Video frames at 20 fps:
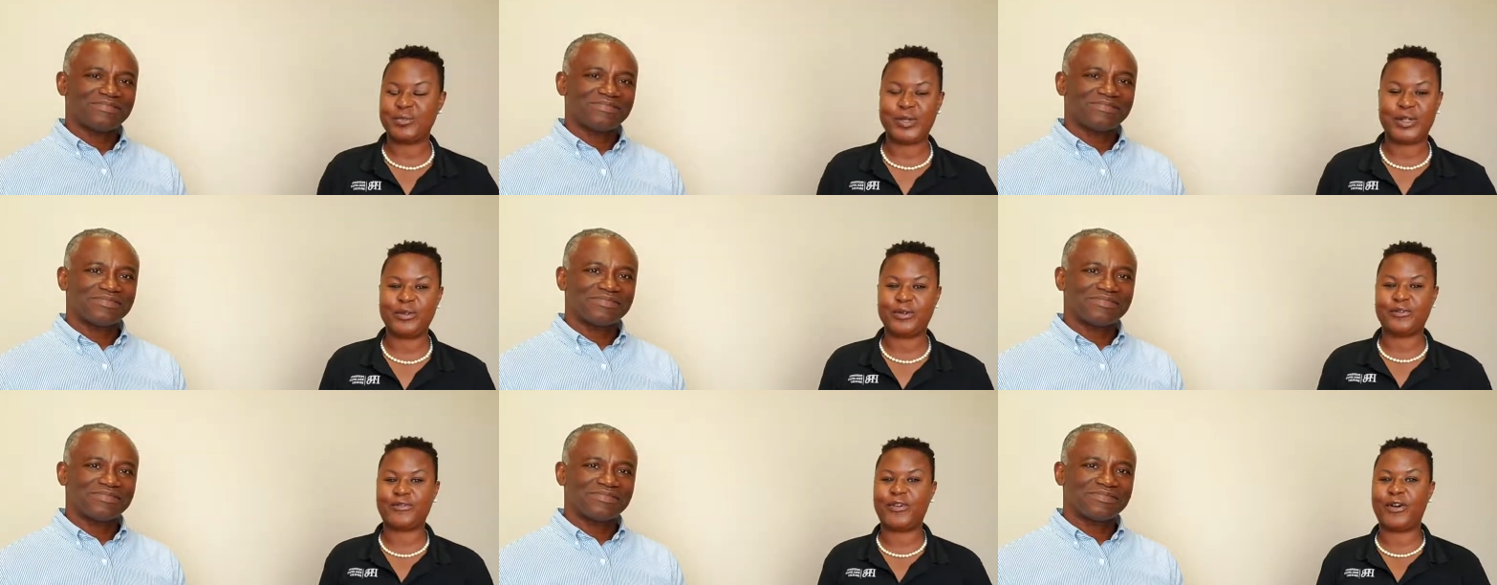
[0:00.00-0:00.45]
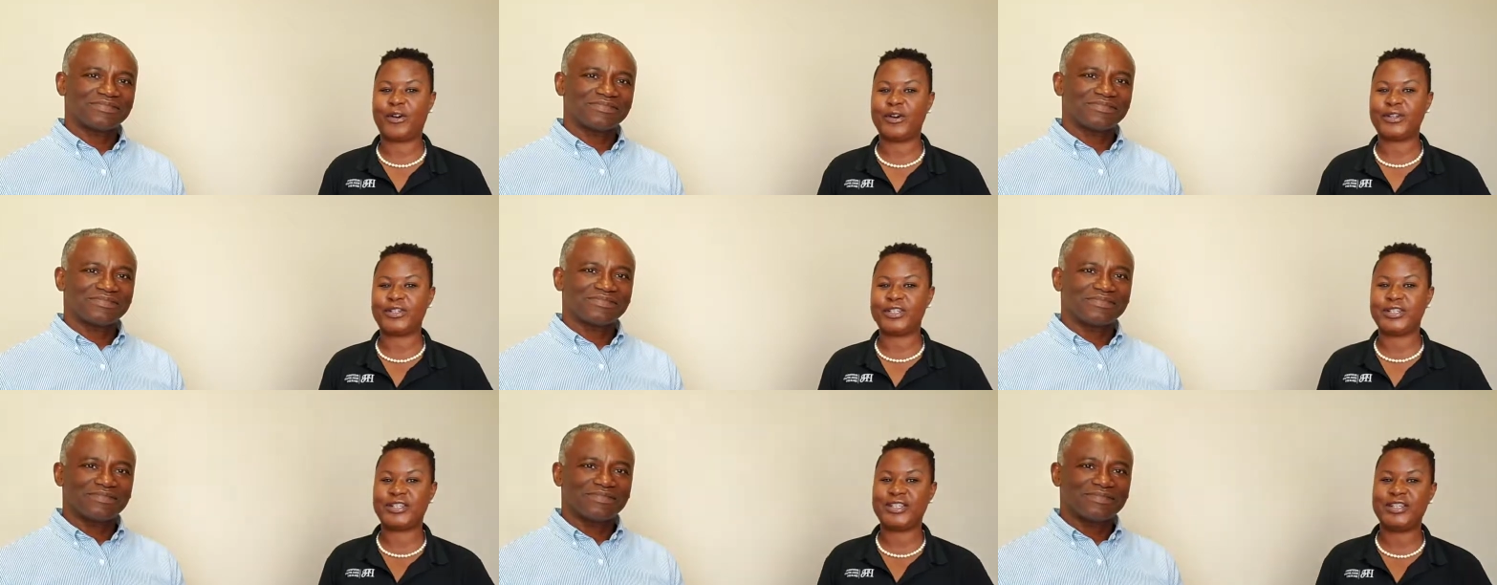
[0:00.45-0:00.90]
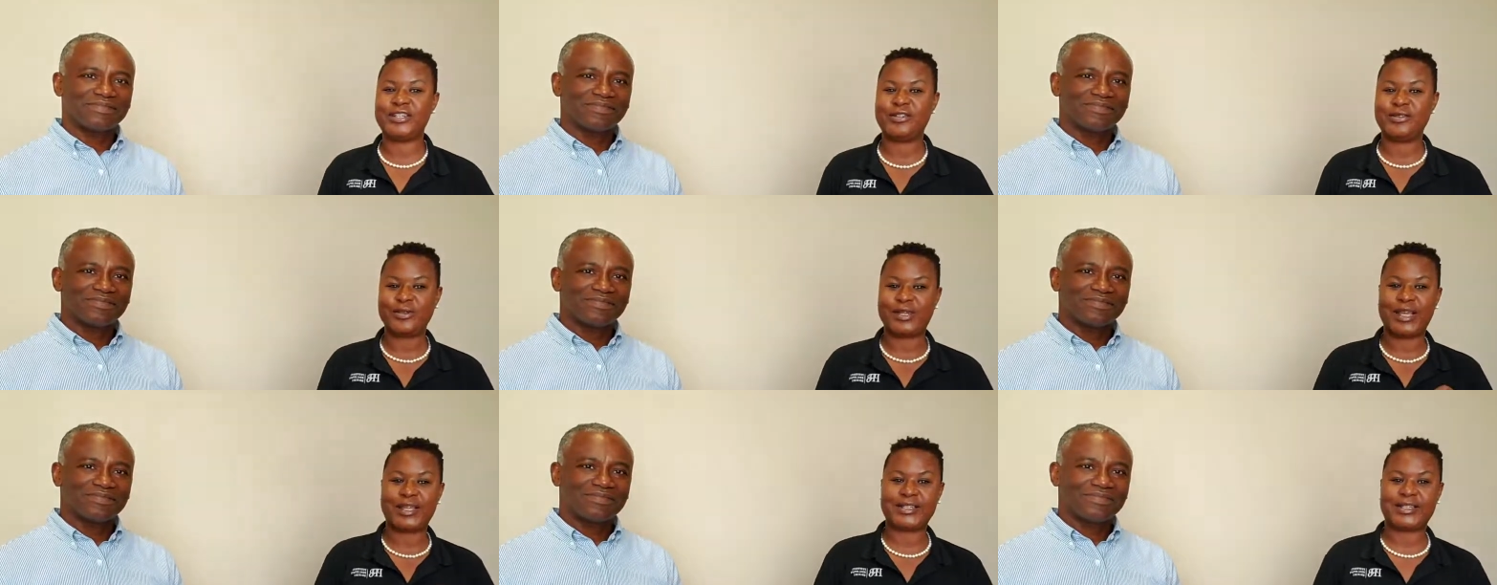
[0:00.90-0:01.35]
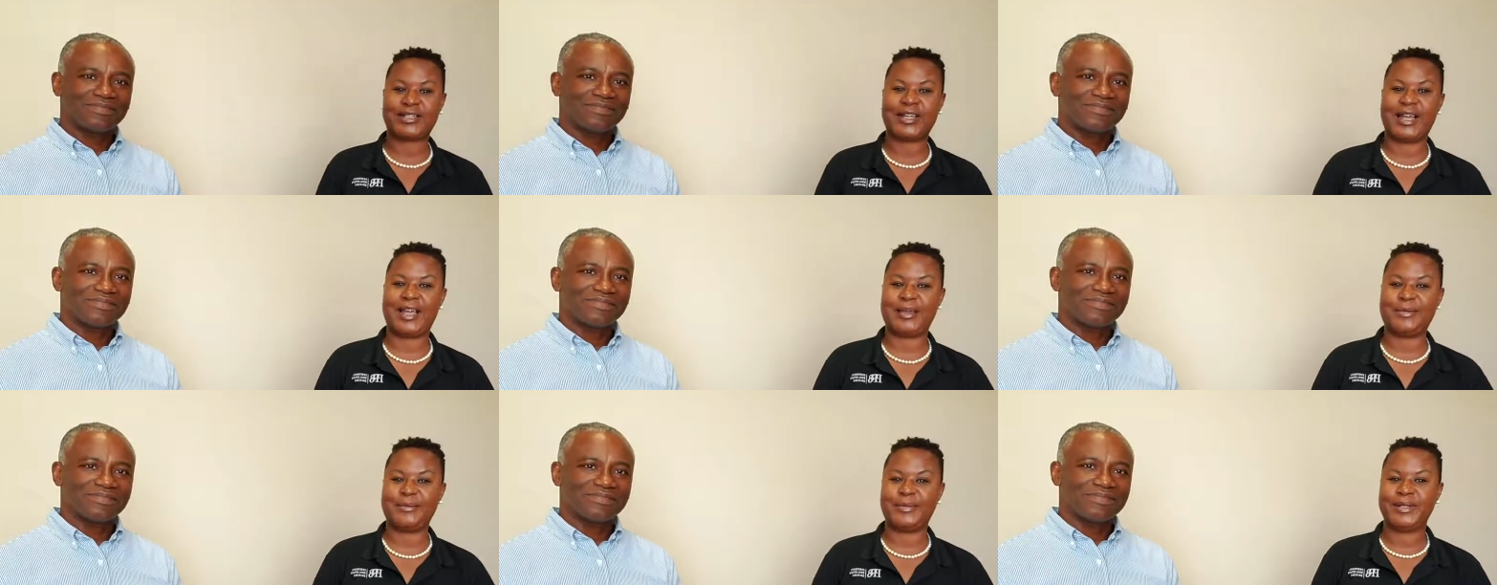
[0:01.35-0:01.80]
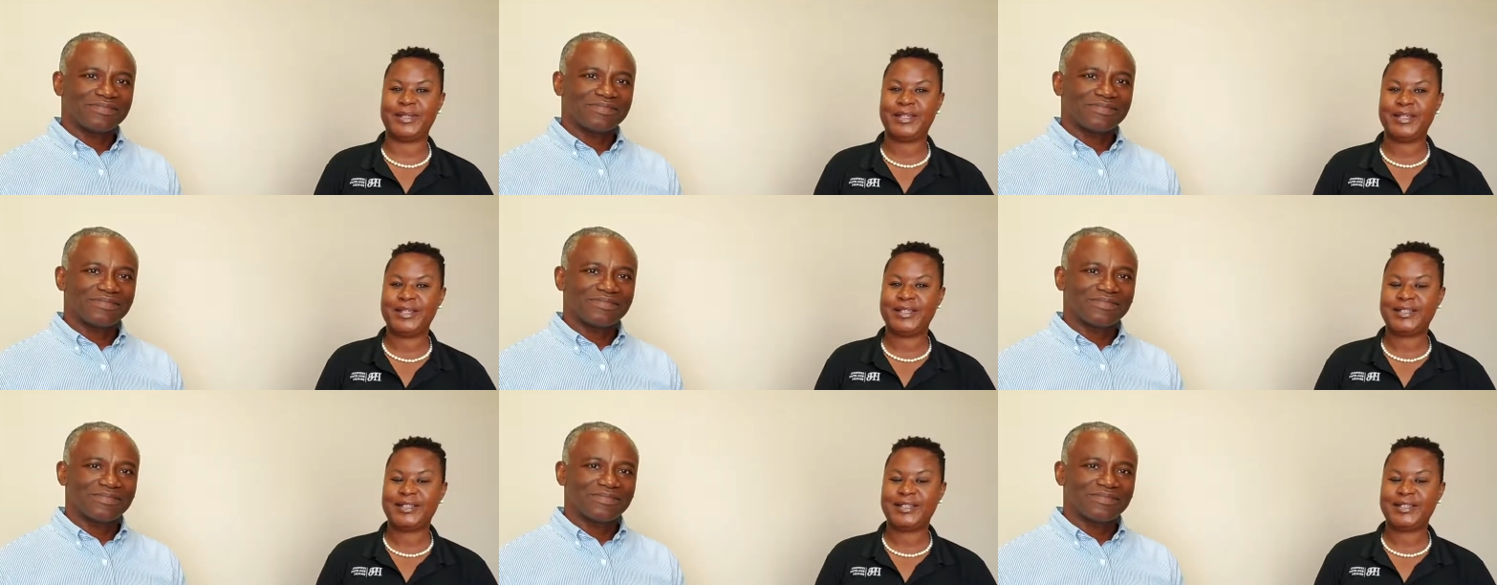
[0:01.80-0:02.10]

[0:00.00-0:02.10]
Speaker 1: We look forward to seeing you next time.